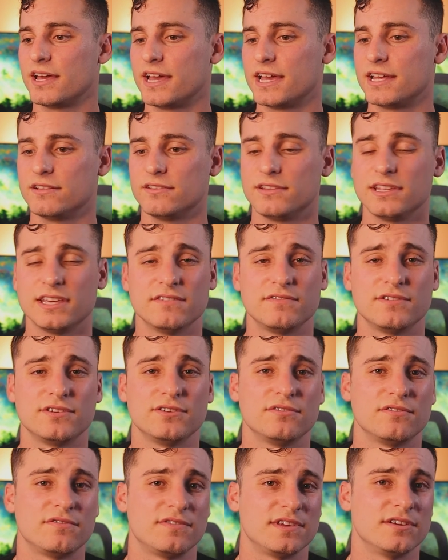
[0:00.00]
and leave
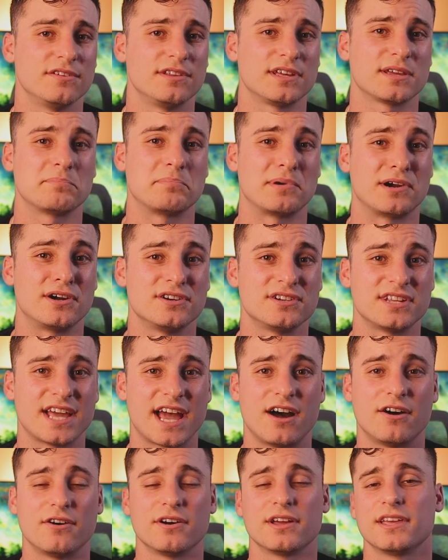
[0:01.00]
you feeling burnt
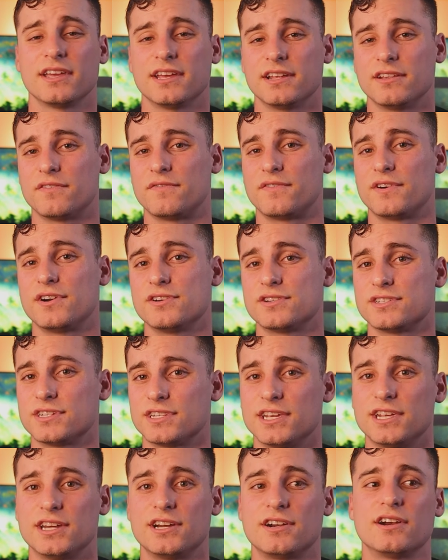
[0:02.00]
out in the
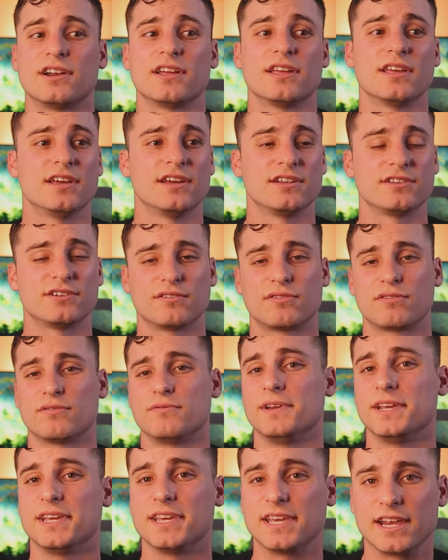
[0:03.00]
first year to
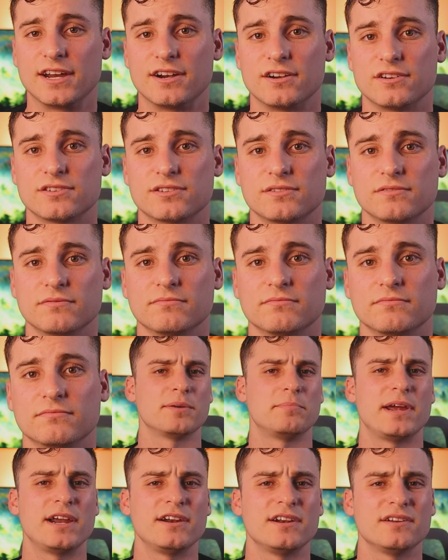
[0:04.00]
three years.
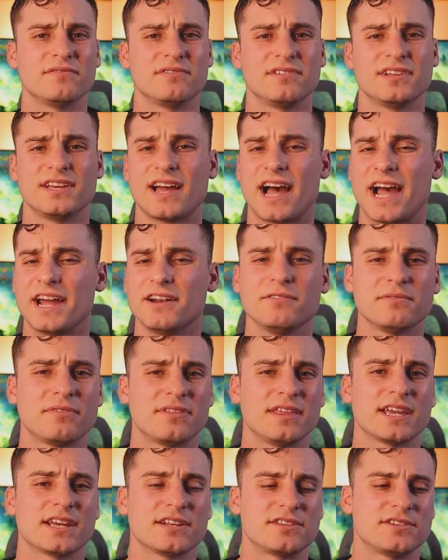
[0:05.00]
Comparatively, I don't
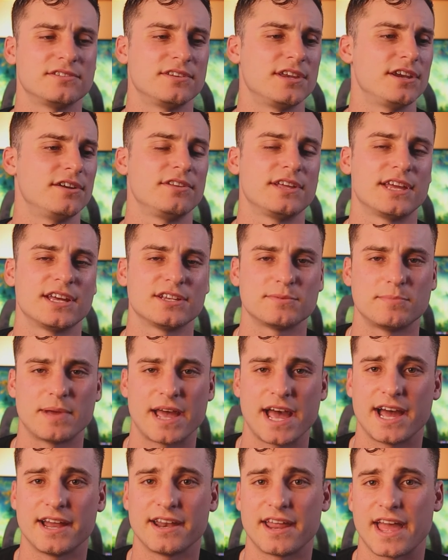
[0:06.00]
think it's nearly as
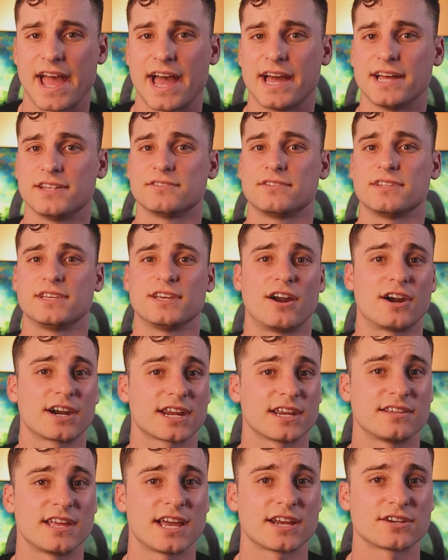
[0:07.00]
bad as the
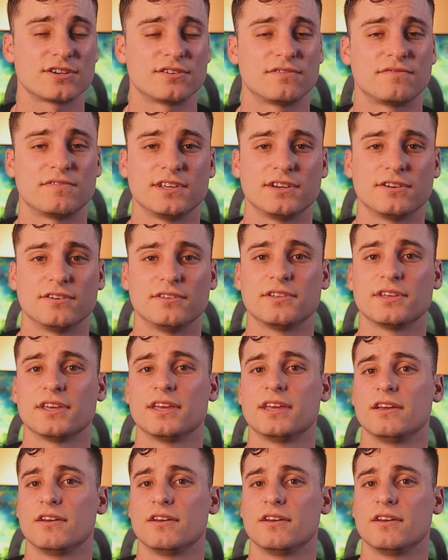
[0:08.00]
architecture field,